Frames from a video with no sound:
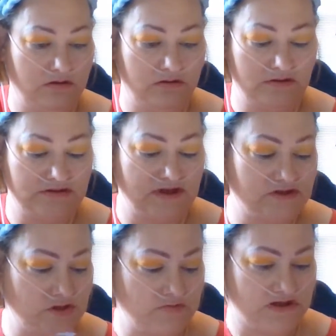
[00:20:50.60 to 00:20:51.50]
It's got
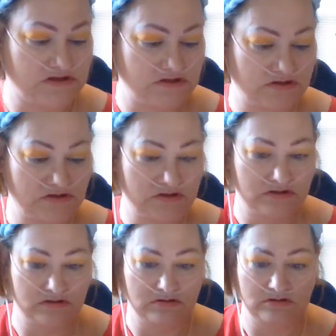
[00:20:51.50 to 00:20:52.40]
so much.
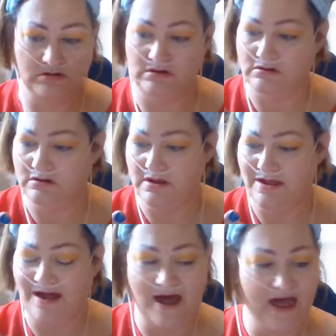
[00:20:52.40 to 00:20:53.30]

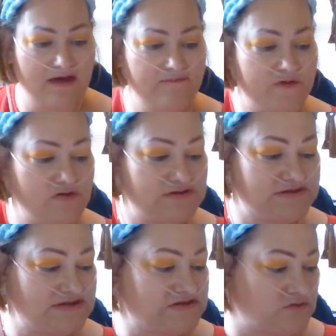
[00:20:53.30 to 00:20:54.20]
I have used
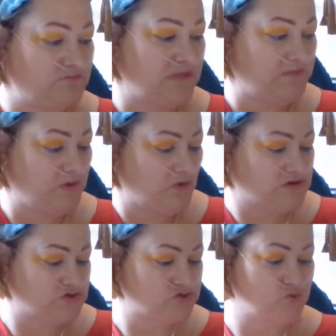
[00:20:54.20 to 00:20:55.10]
this maybe once
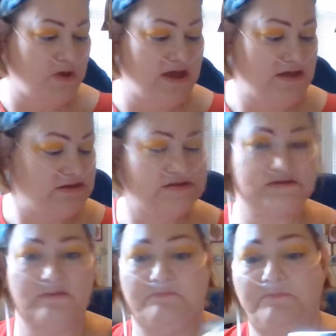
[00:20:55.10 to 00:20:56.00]
or twice,
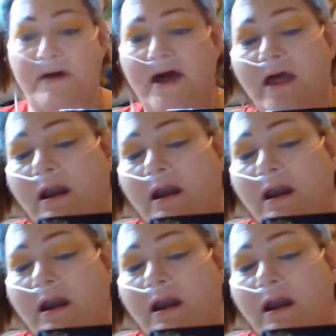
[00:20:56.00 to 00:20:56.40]
but